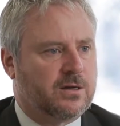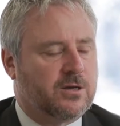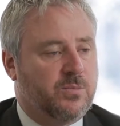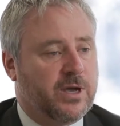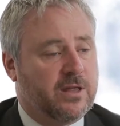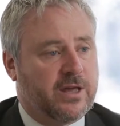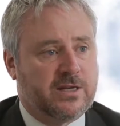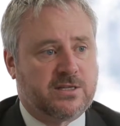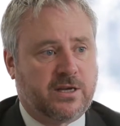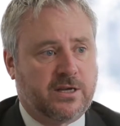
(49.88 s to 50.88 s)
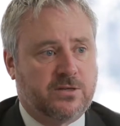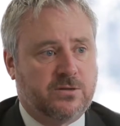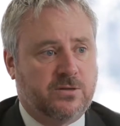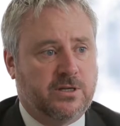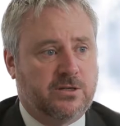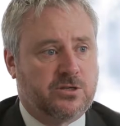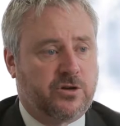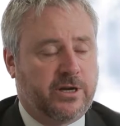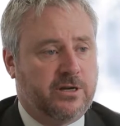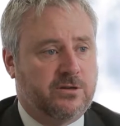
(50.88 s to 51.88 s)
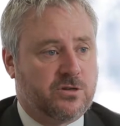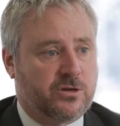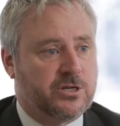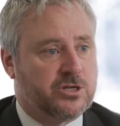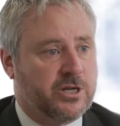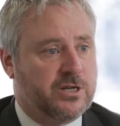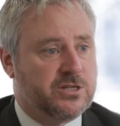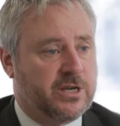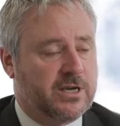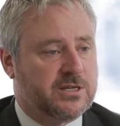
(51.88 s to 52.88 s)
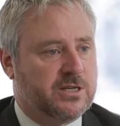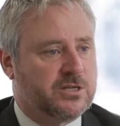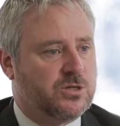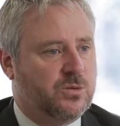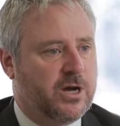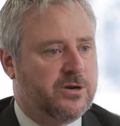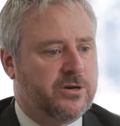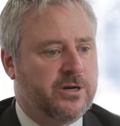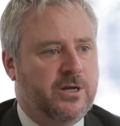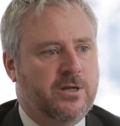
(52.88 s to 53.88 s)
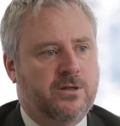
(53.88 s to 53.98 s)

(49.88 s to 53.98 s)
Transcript: Compare that, say, to the Australian Stock Exchange, the ASX 200.